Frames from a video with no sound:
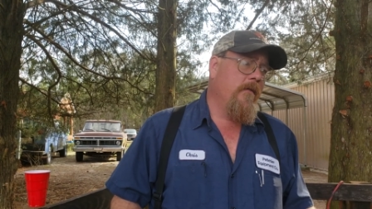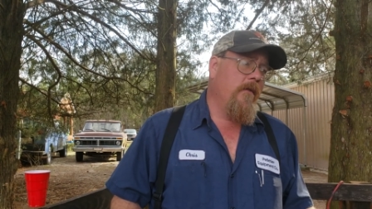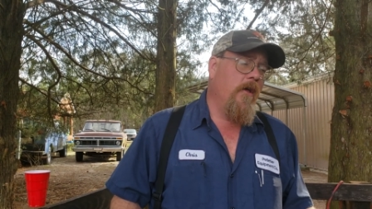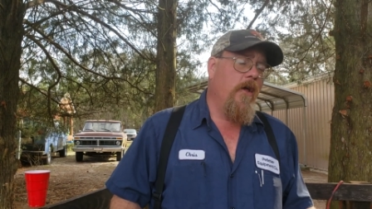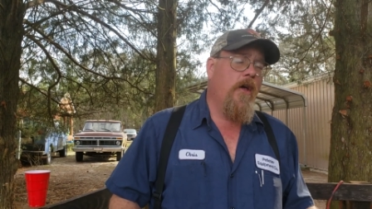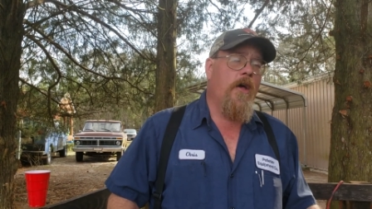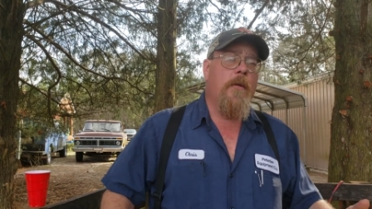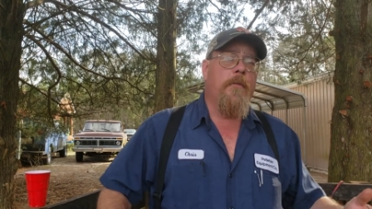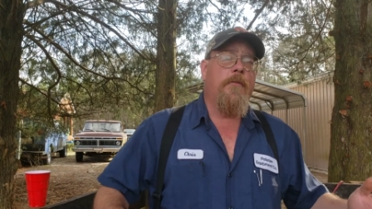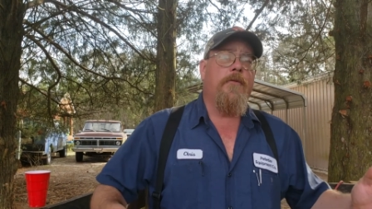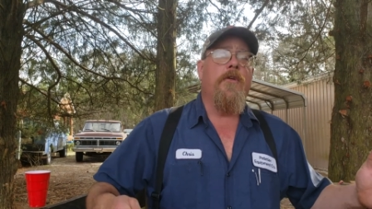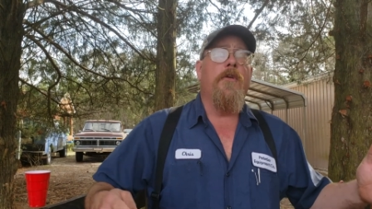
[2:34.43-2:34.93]

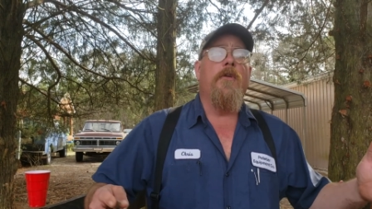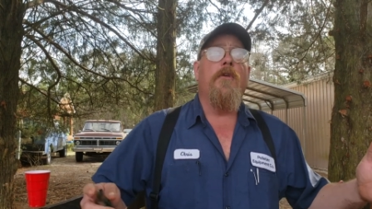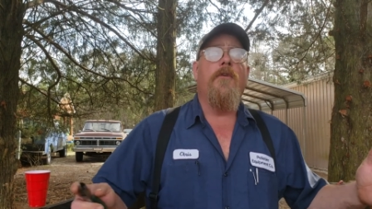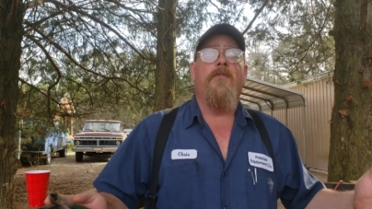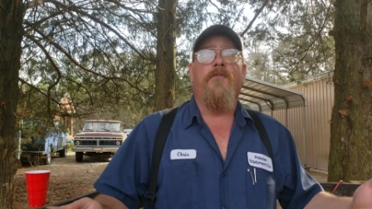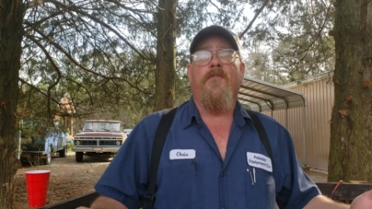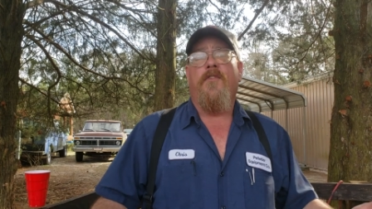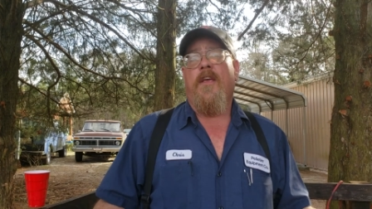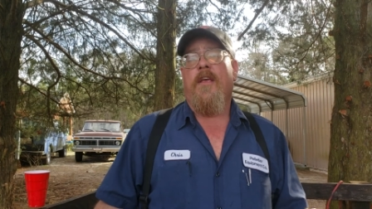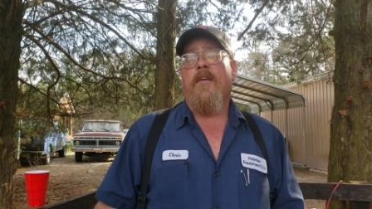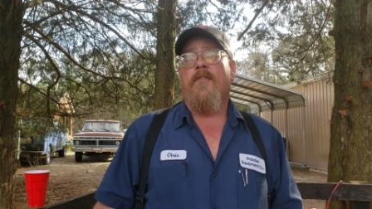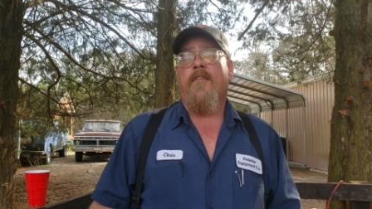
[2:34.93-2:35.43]
up to
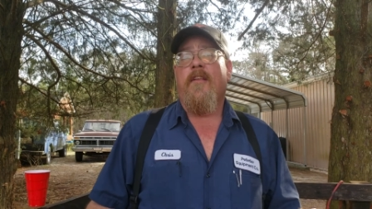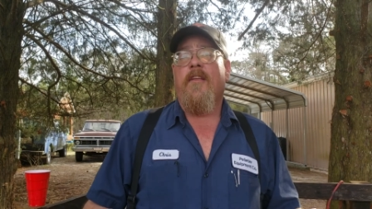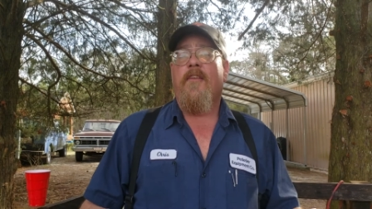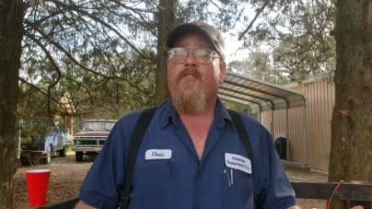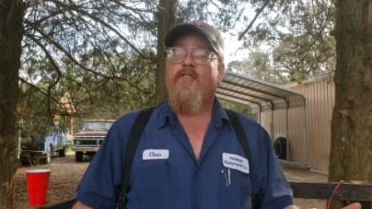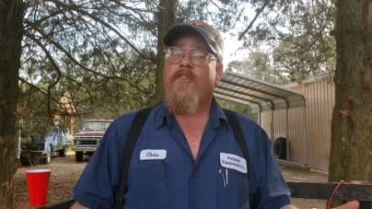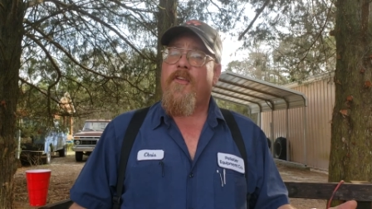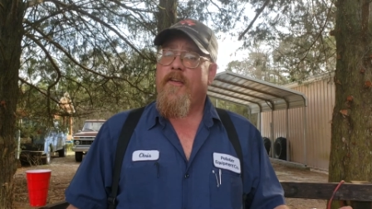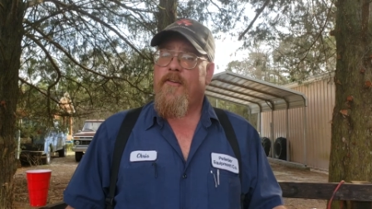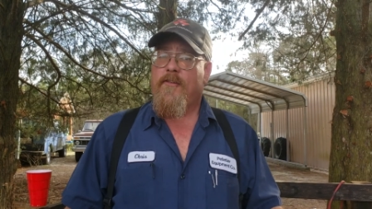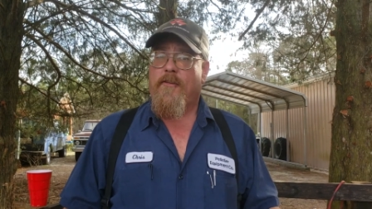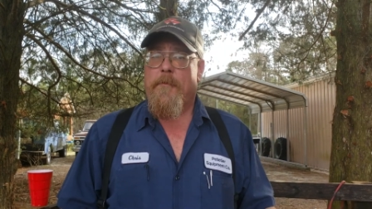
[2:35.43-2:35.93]
50,
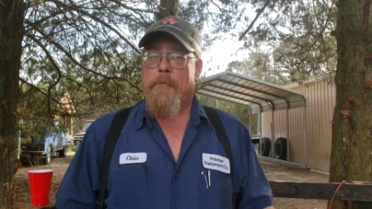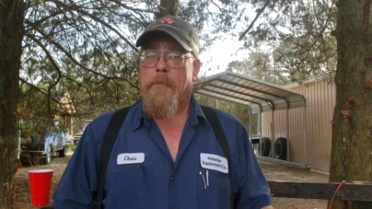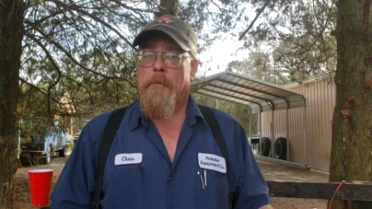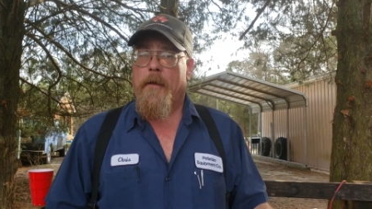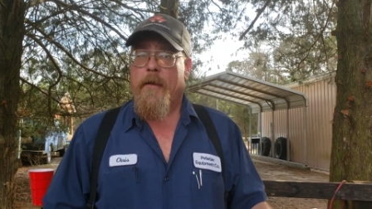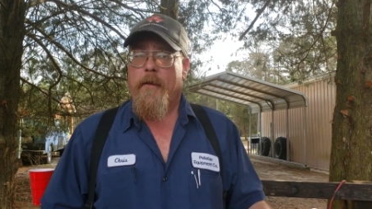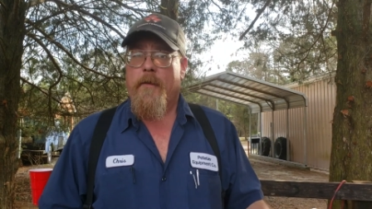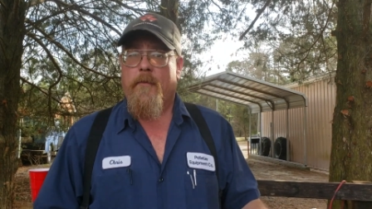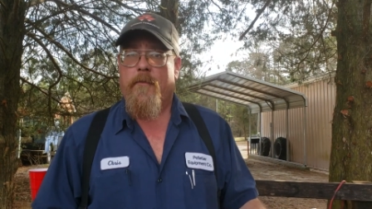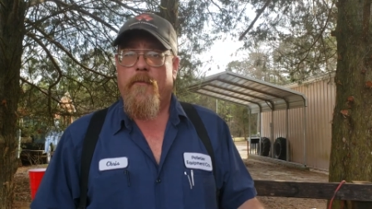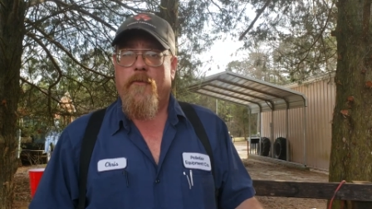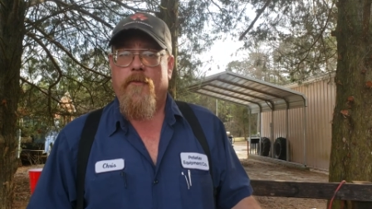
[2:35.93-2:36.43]
60
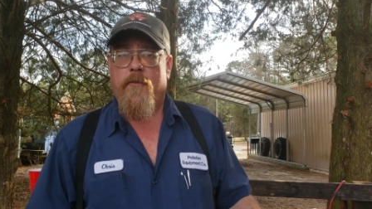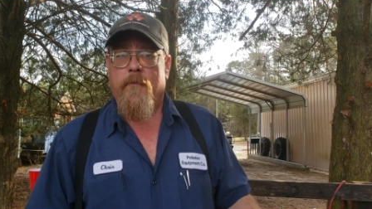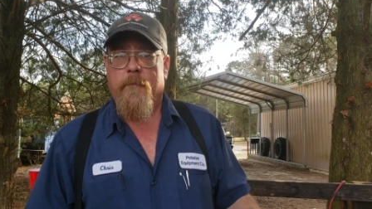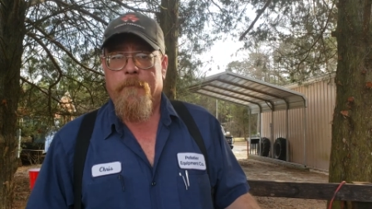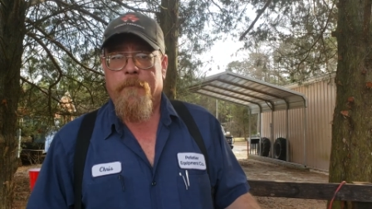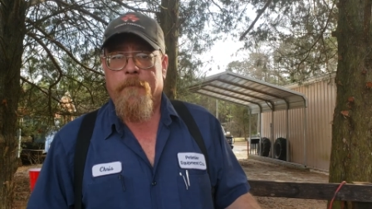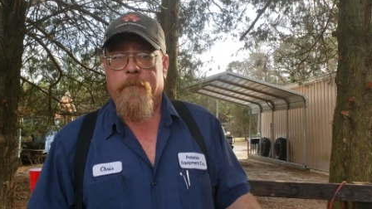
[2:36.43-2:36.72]
pounds.